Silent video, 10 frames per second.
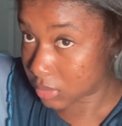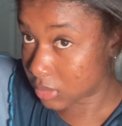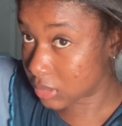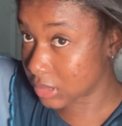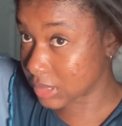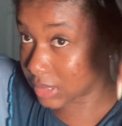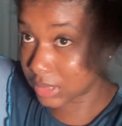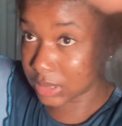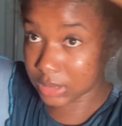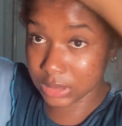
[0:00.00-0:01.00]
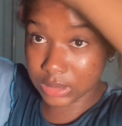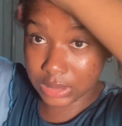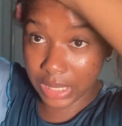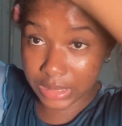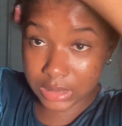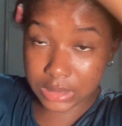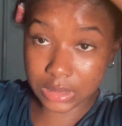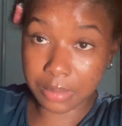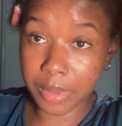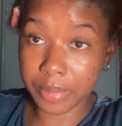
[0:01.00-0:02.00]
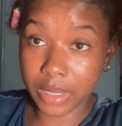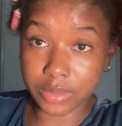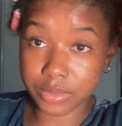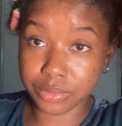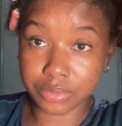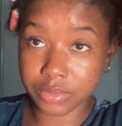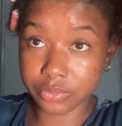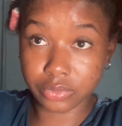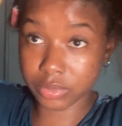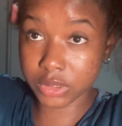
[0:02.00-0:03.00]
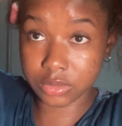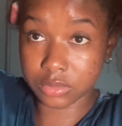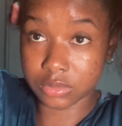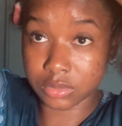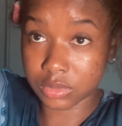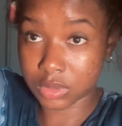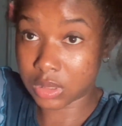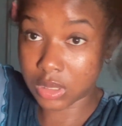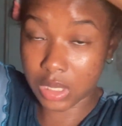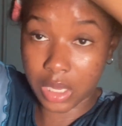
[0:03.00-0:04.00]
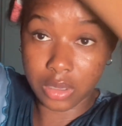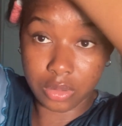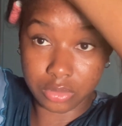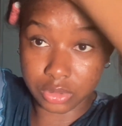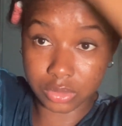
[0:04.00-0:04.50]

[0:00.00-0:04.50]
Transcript: Because that needs to come up out of you, for real. I ain't gonna,